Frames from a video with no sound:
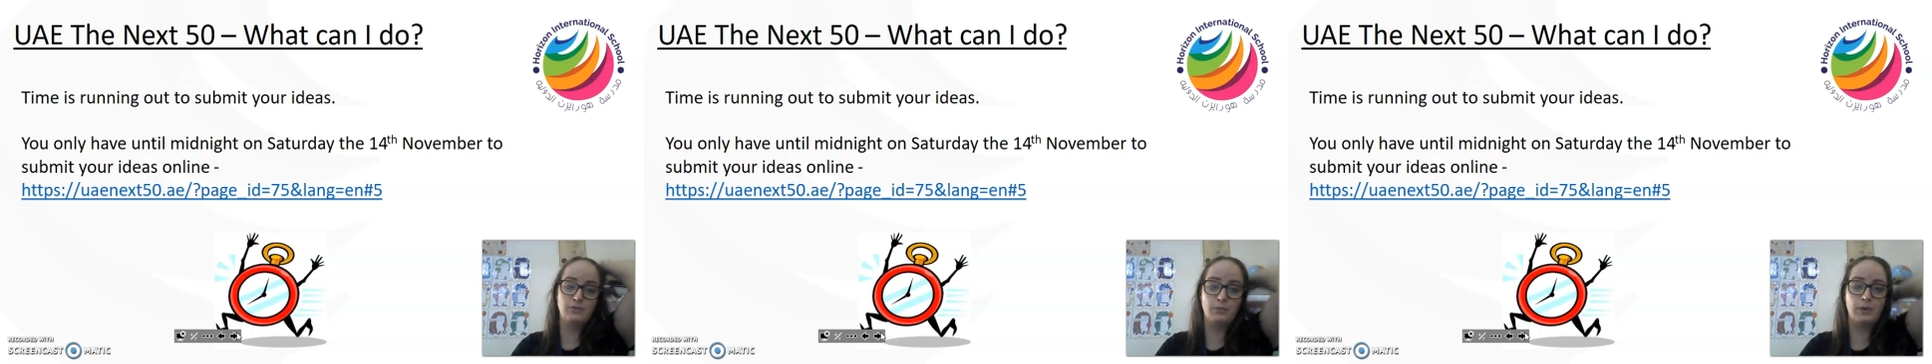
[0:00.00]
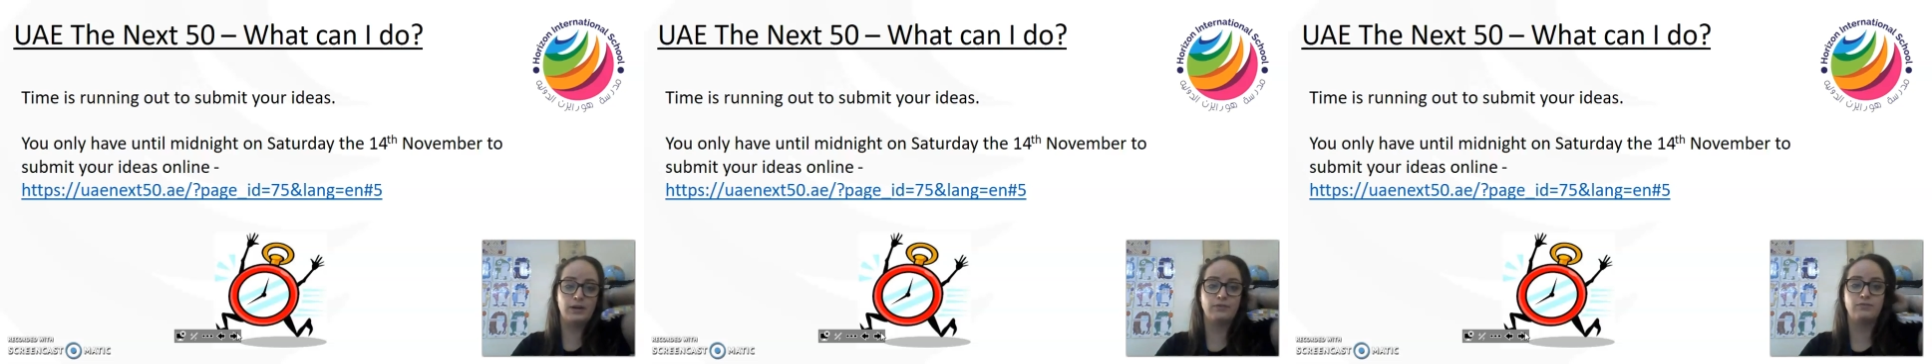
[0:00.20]

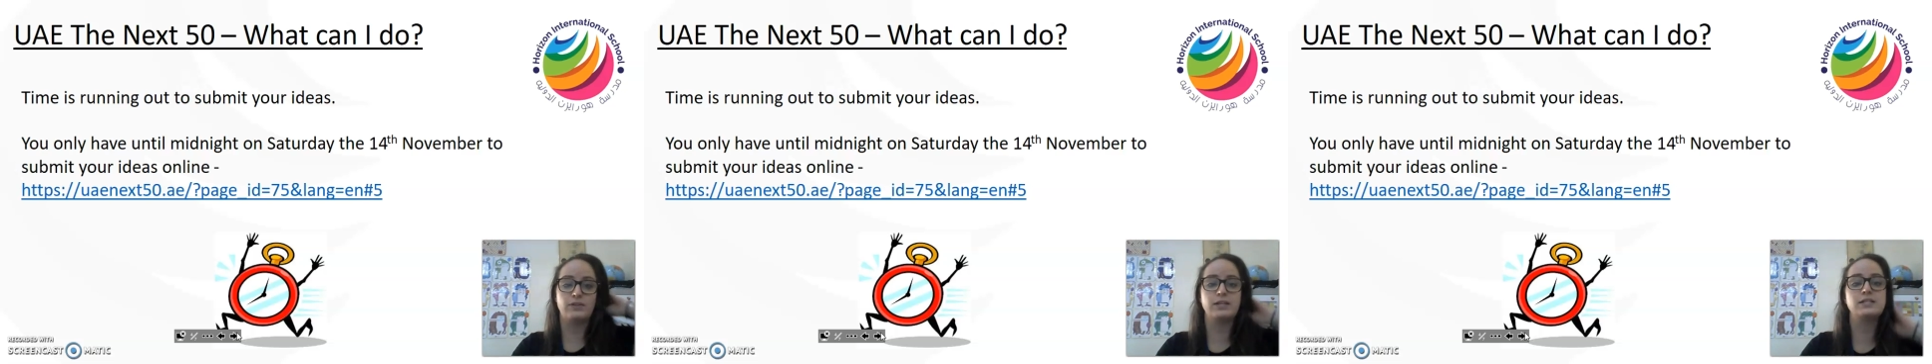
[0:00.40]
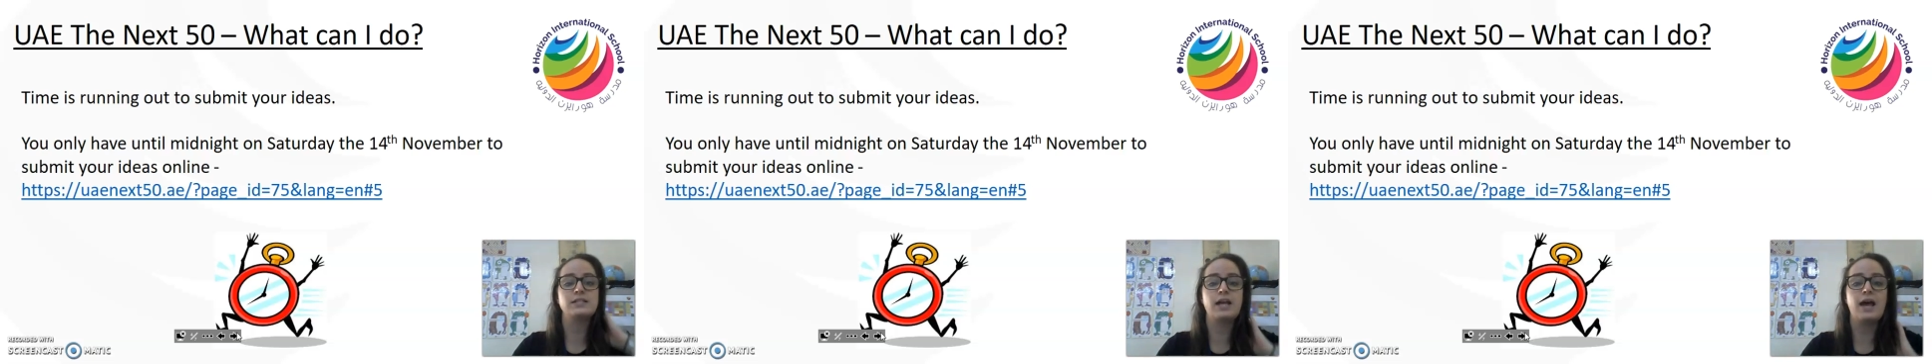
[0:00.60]
for one of
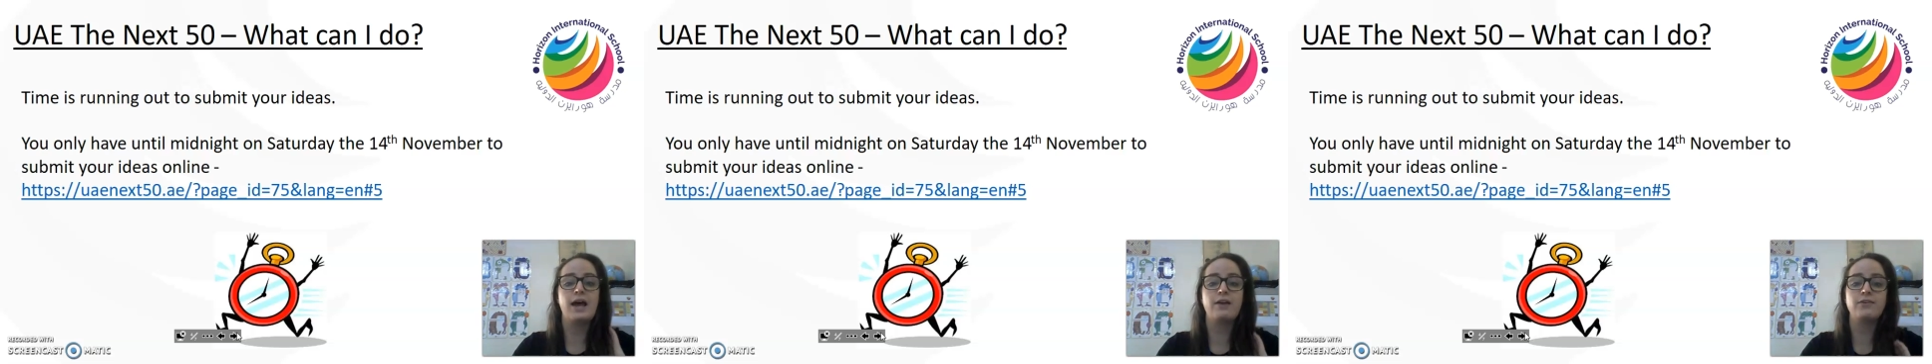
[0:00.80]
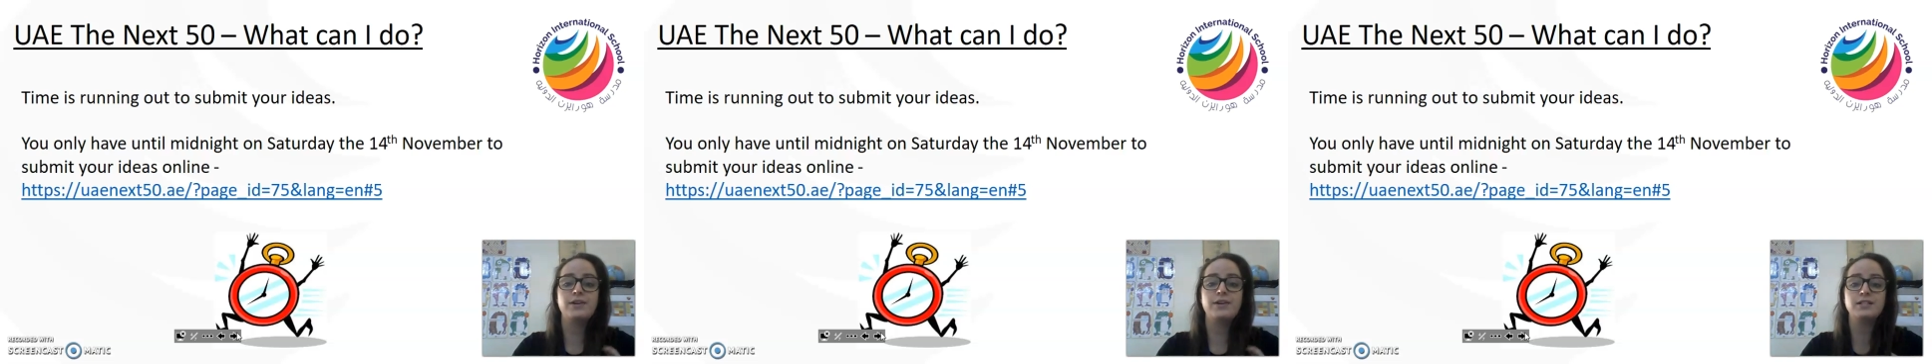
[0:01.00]
these
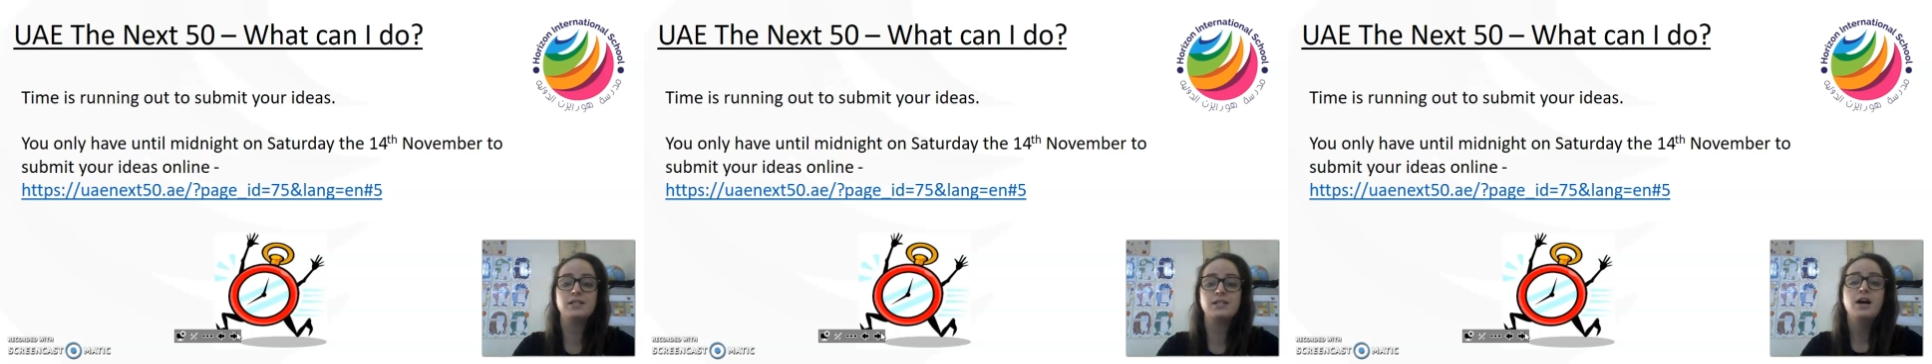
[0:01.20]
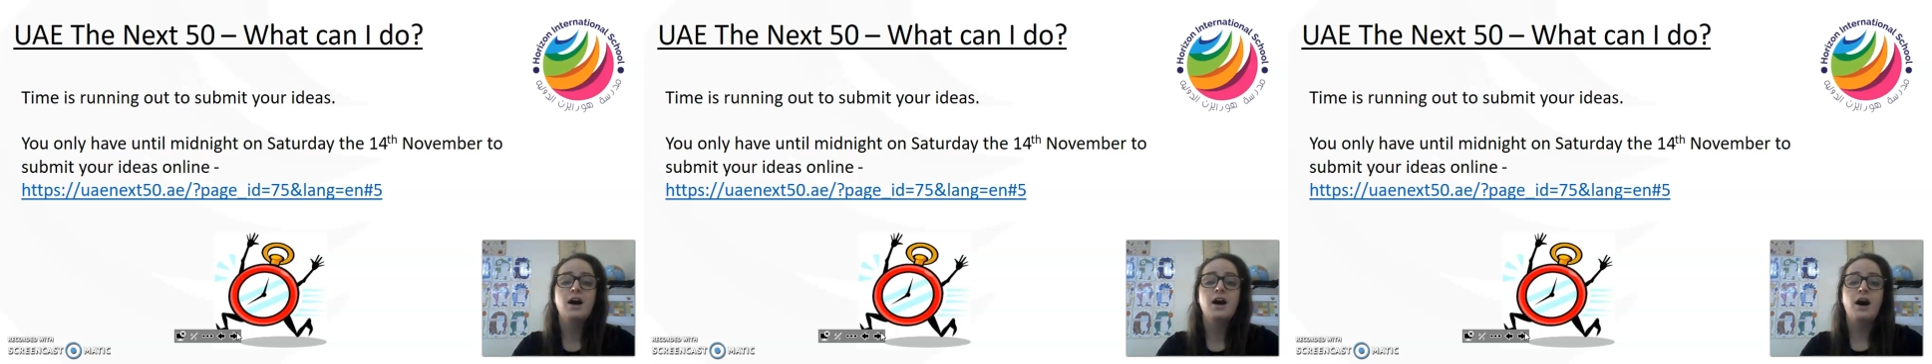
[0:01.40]
areas.